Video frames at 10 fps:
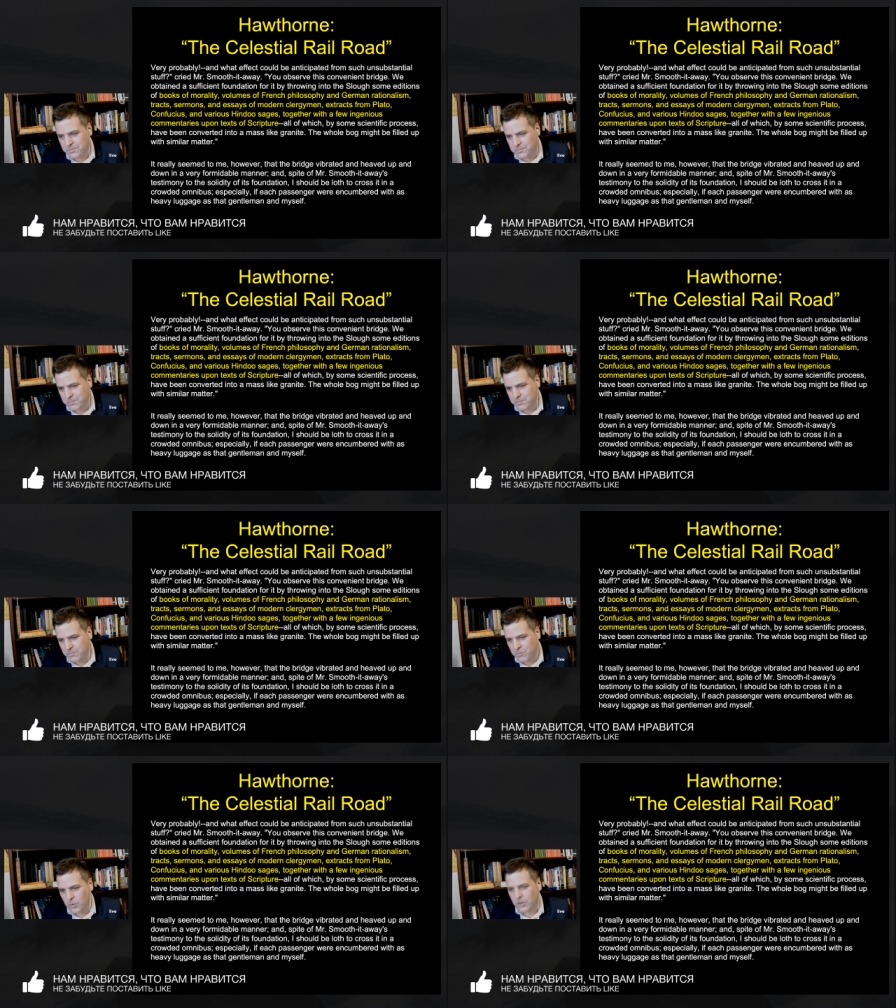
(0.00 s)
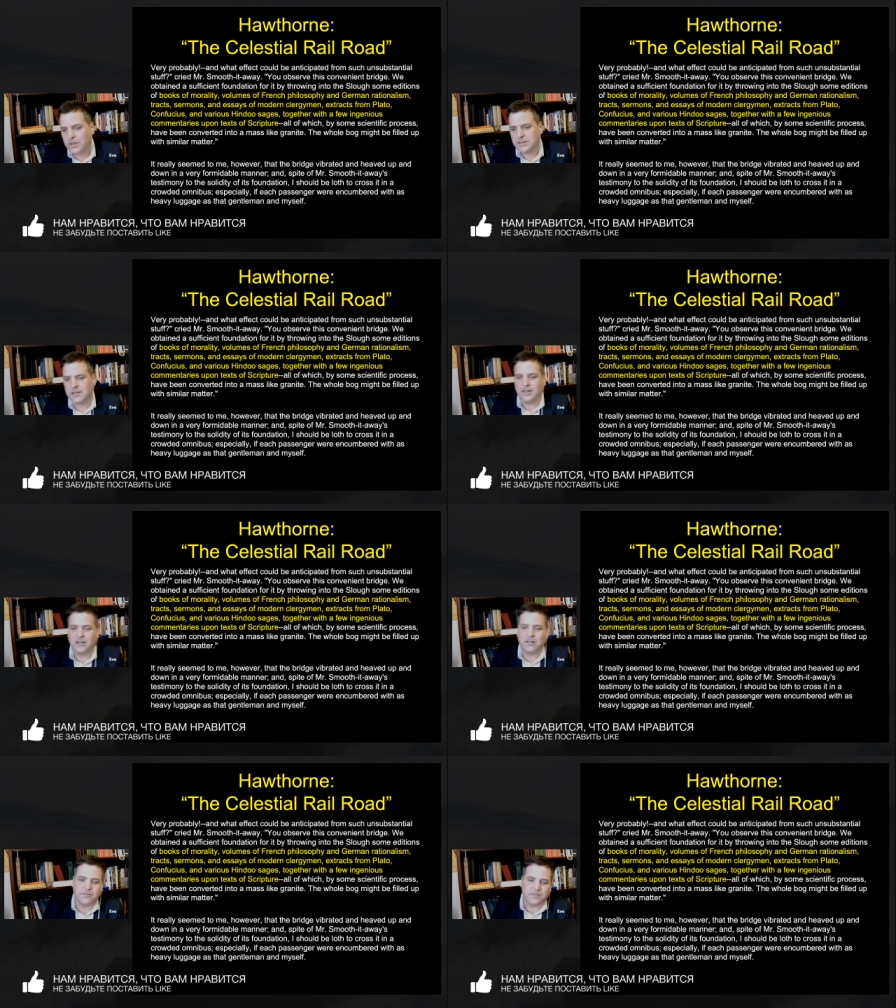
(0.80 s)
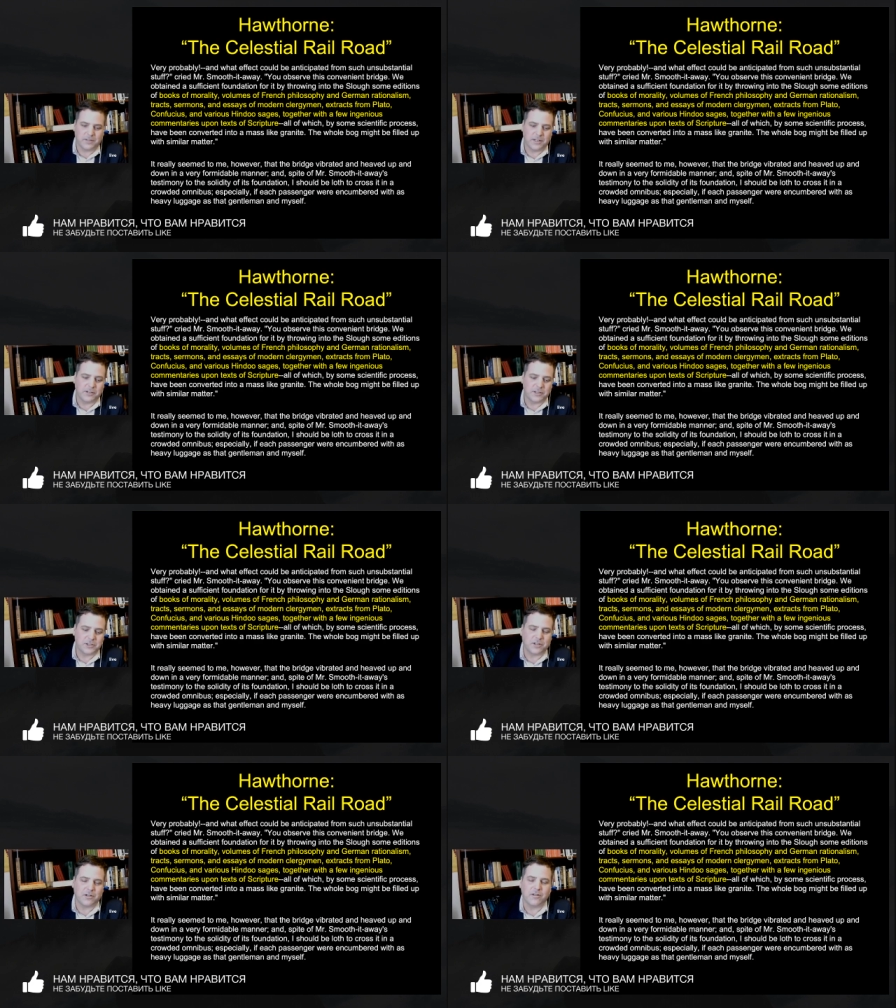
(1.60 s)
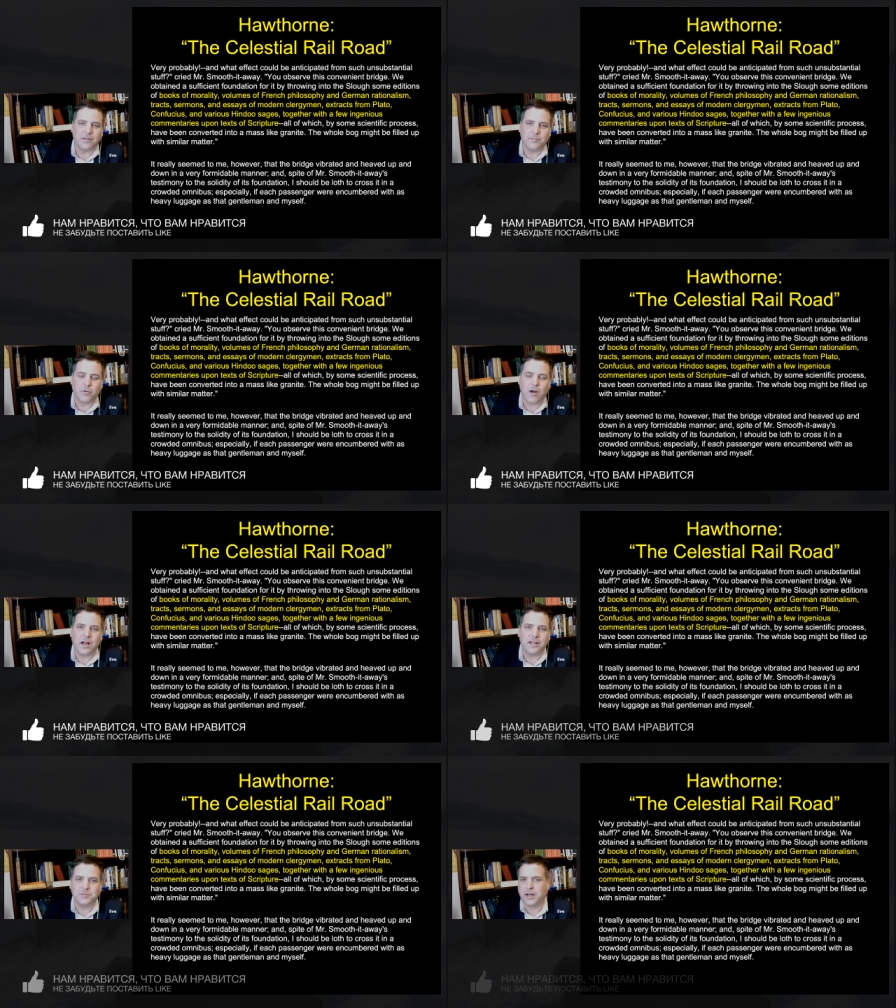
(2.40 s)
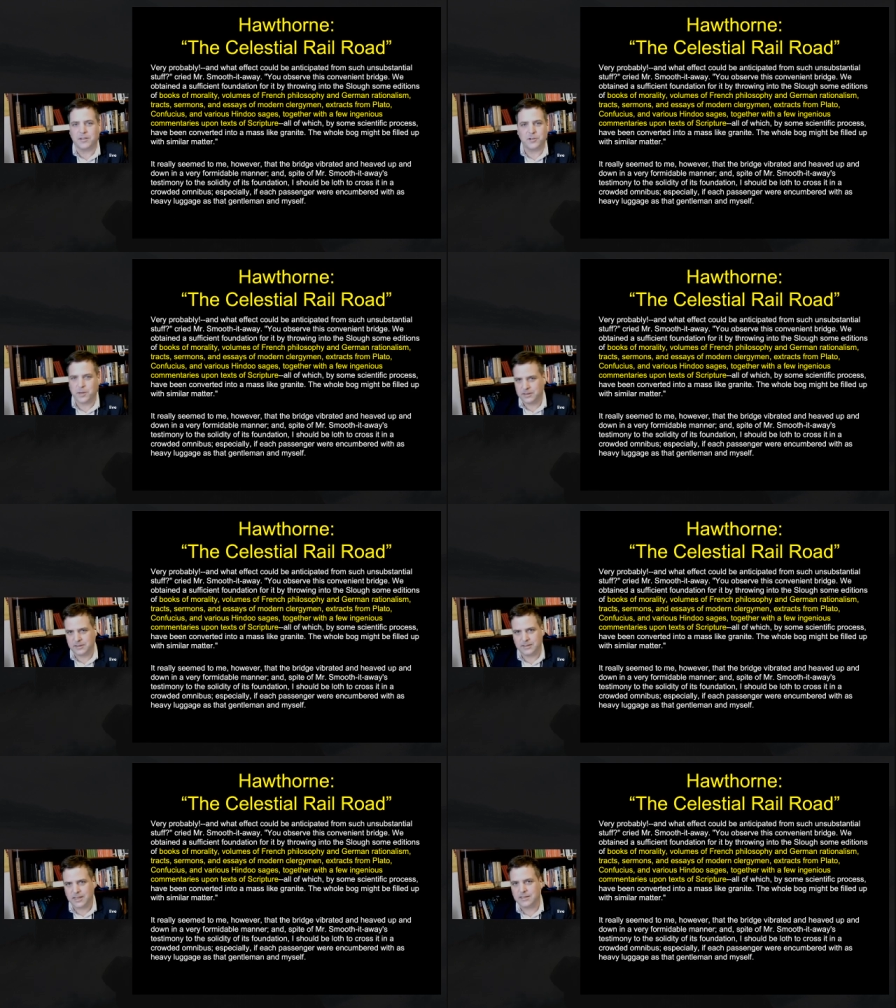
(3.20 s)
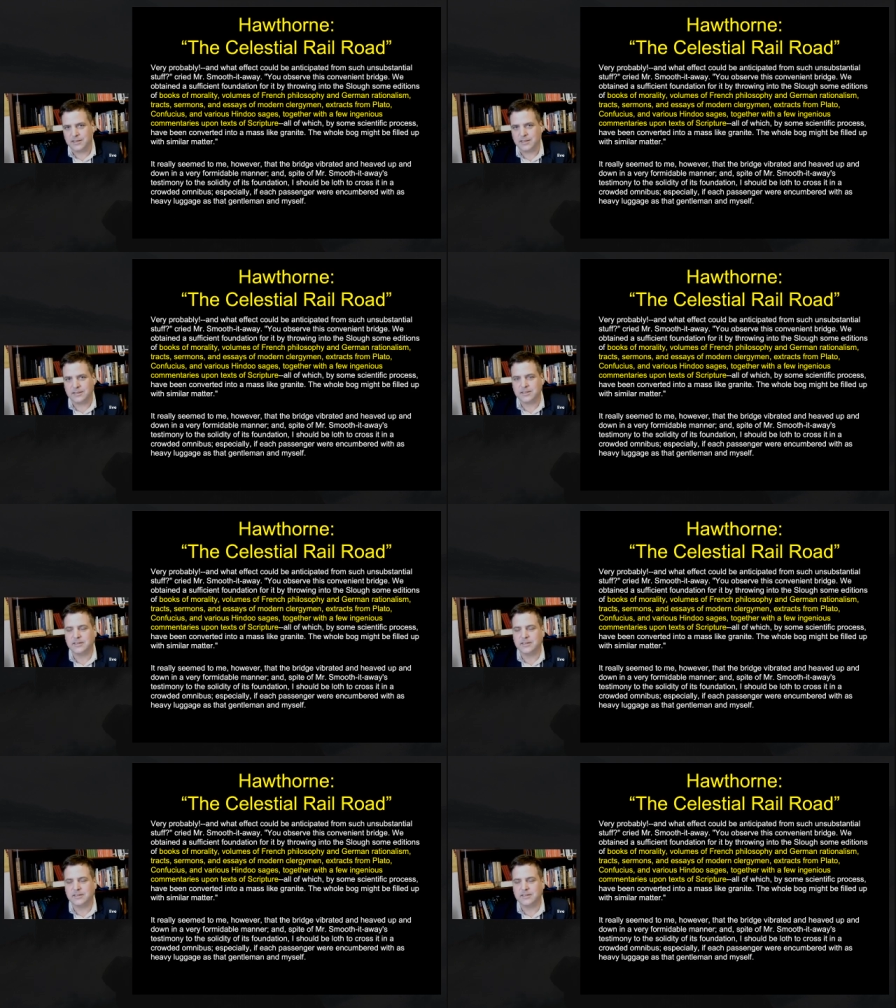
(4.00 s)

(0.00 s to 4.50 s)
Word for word: works of literature prized by the transcendentalists.